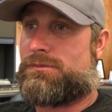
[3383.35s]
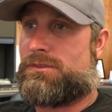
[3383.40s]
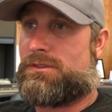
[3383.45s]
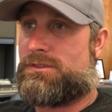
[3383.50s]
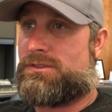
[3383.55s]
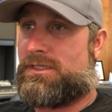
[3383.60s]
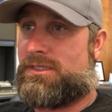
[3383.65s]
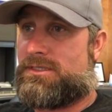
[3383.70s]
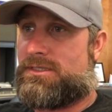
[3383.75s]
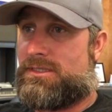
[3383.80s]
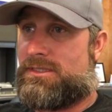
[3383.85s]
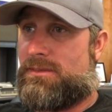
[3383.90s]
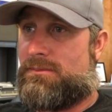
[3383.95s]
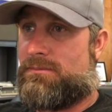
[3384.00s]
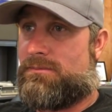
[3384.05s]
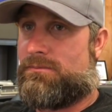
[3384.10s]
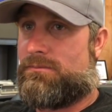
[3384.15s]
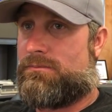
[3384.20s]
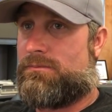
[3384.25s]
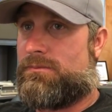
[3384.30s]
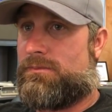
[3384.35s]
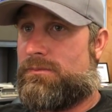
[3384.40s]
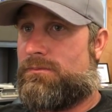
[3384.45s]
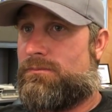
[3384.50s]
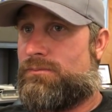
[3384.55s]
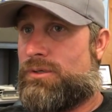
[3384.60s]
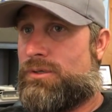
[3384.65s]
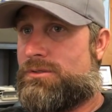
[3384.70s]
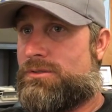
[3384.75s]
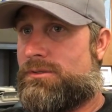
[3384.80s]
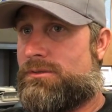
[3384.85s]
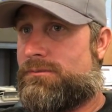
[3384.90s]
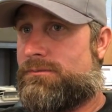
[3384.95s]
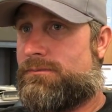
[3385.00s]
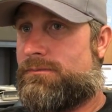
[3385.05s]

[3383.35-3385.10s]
Is that the same person